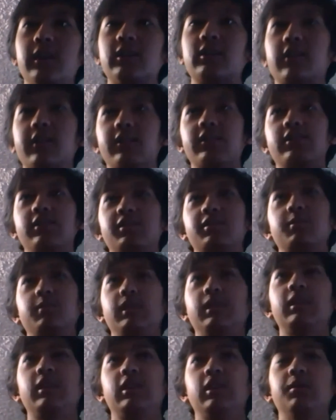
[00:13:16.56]
I started to
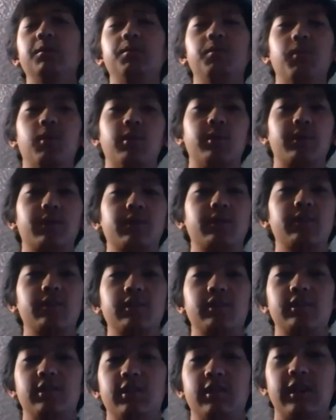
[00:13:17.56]
speed cube more.
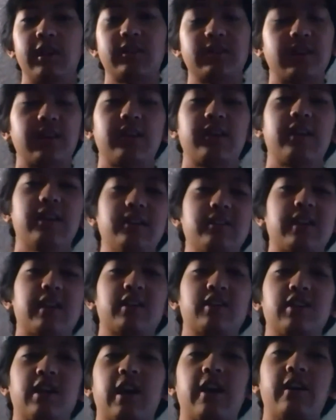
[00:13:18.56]
So that's
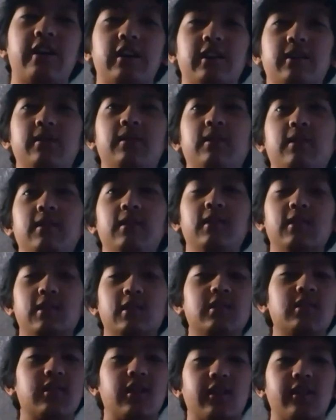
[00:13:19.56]
actually how I
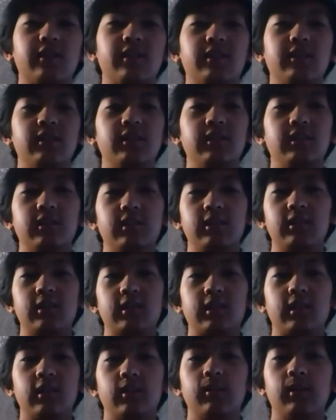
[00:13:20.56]
started
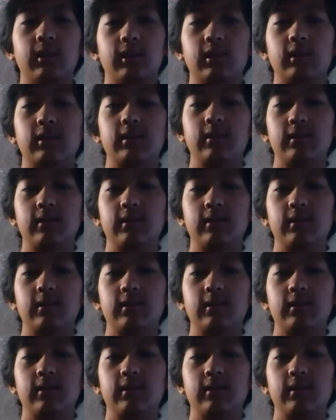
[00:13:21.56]
cubing.